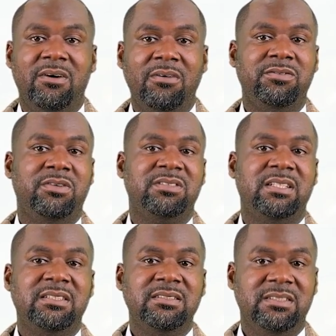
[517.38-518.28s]

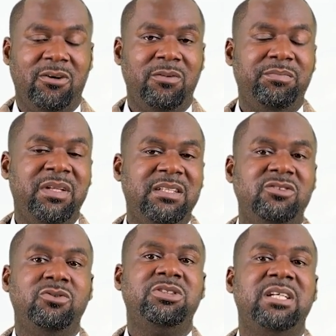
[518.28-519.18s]
Obviously, the
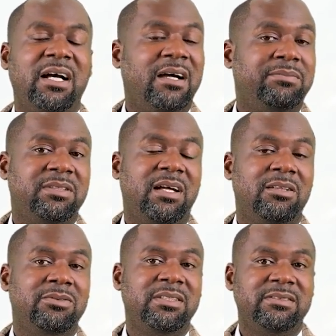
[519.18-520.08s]
company's social
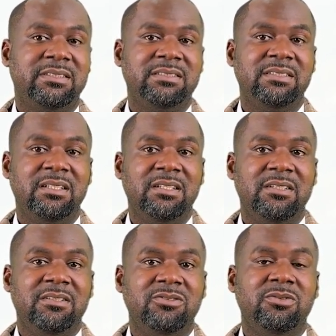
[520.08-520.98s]
capital will increase.
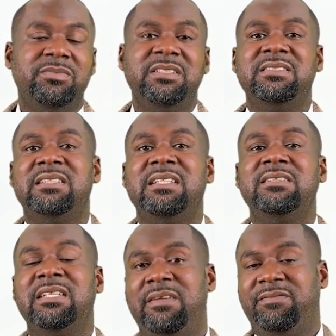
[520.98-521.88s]
So
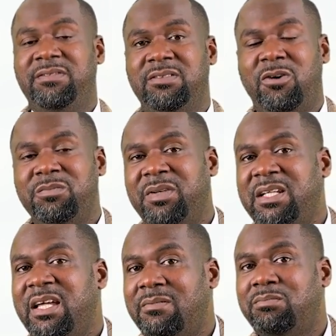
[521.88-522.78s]
basically, if
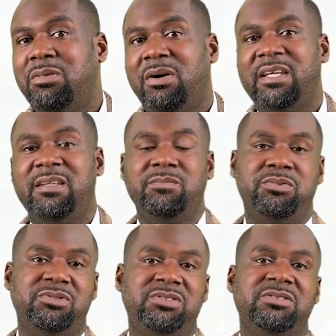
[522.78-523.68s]
company employ
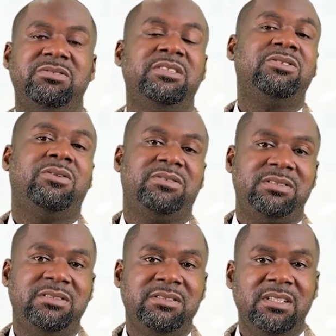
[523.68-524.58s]
inputs,
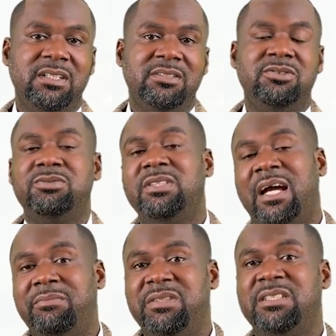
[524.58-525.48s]
resources through
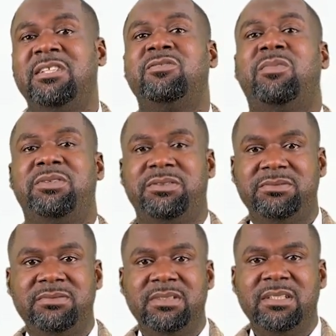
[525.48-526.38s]
their business model,